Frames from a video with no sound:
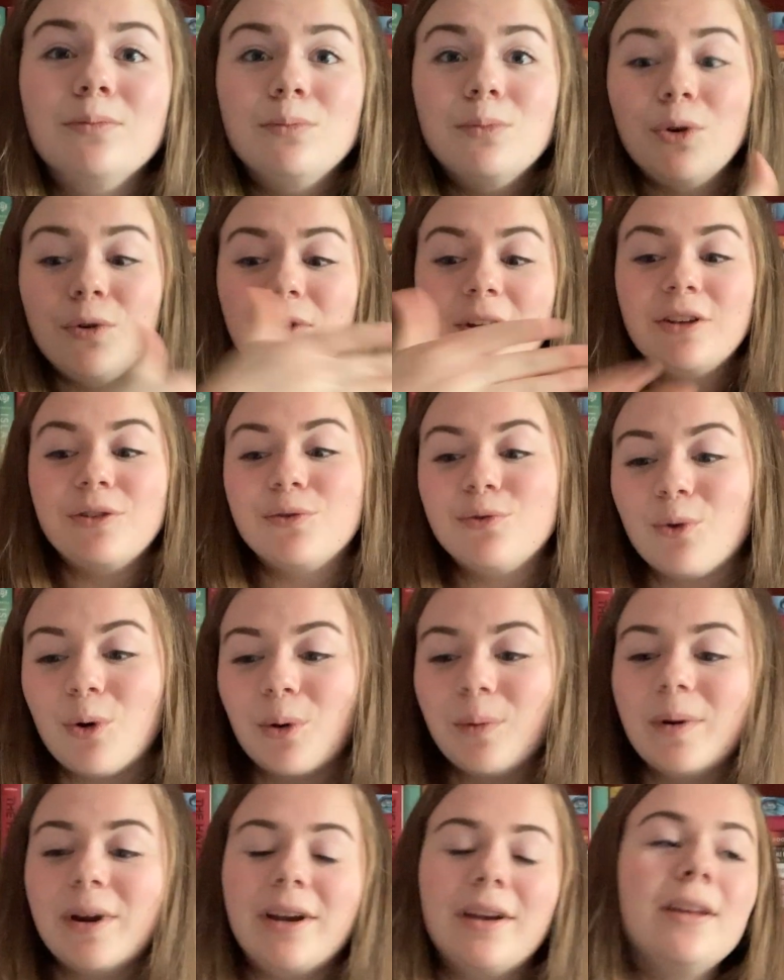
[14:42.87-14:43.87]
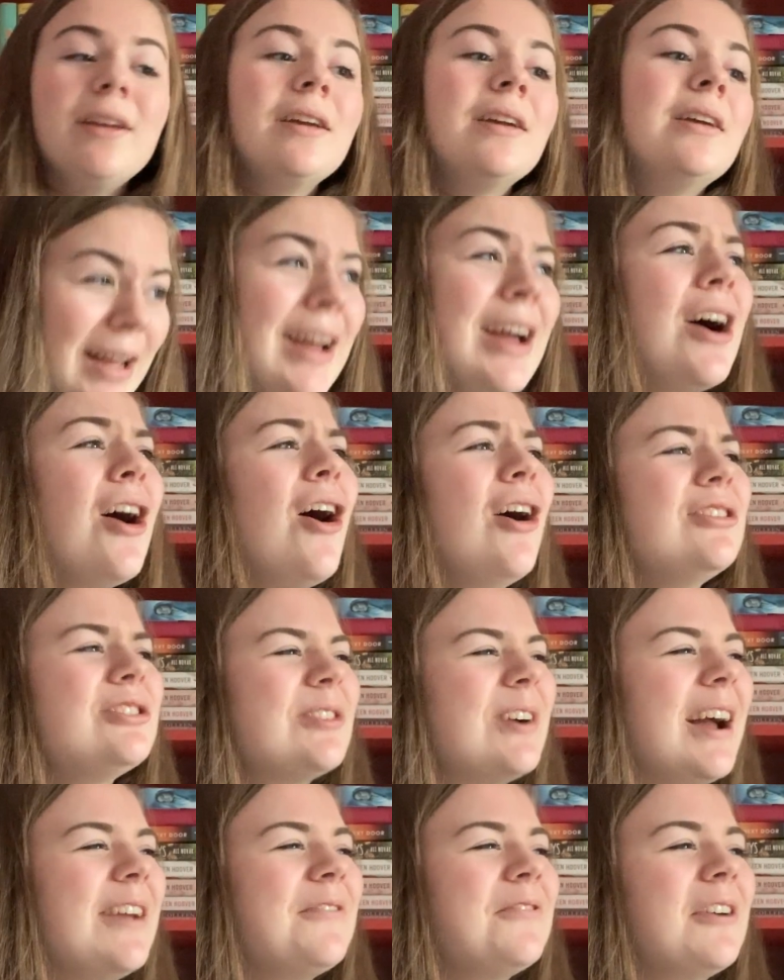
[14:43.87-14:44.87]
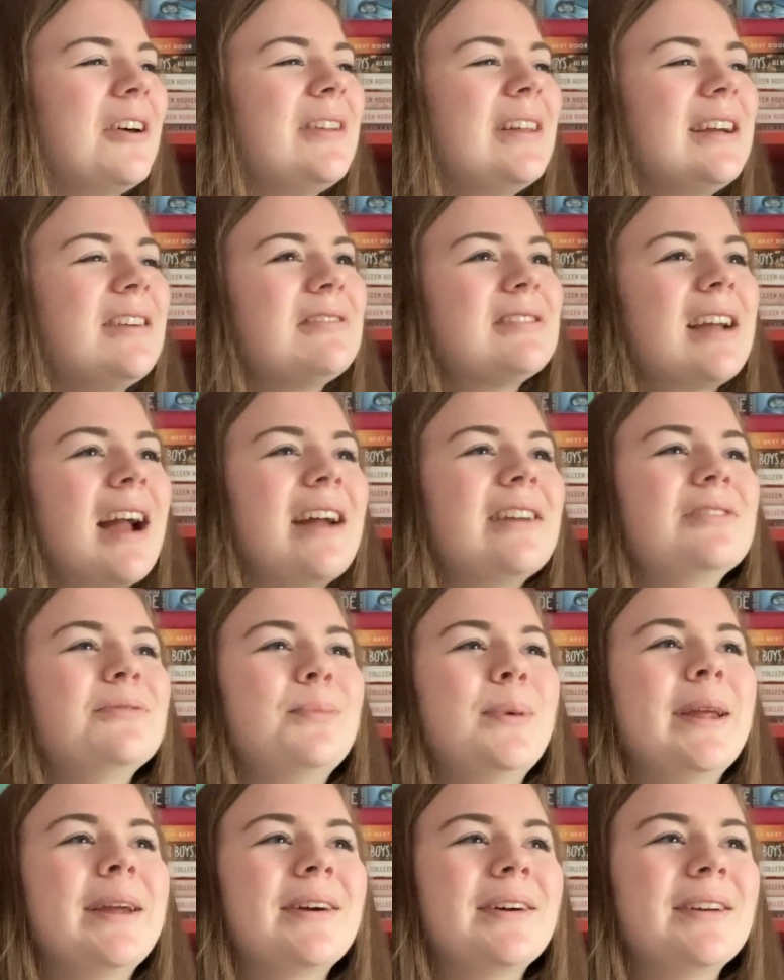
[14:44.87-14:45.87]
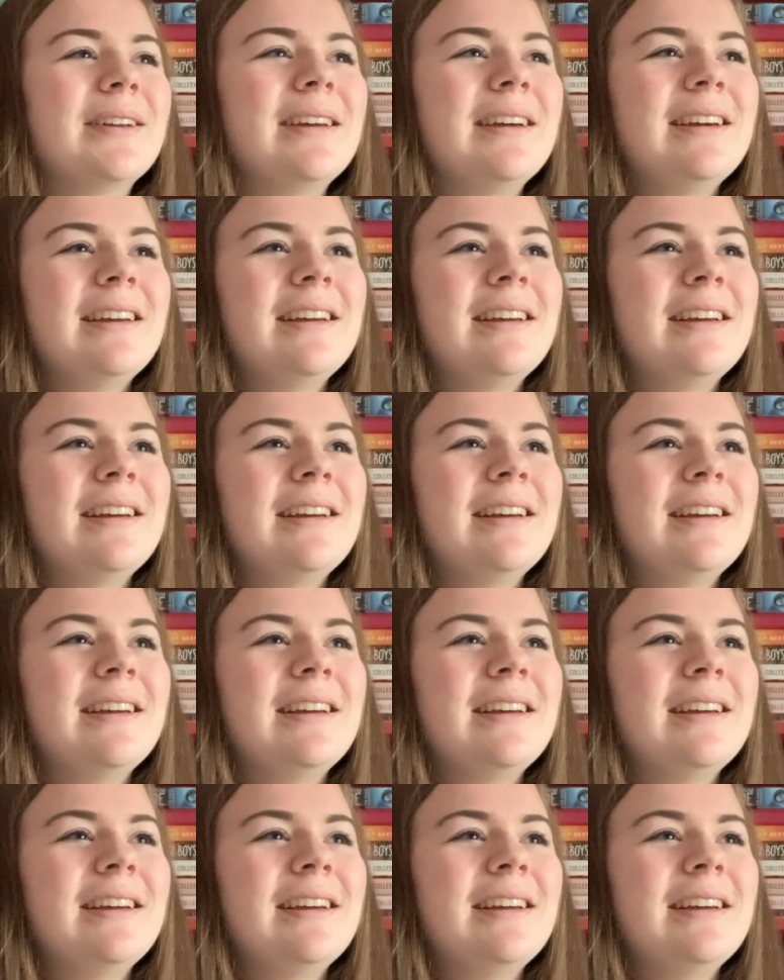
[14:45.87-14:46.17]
moving forward. Also, I felt like it was kind of weird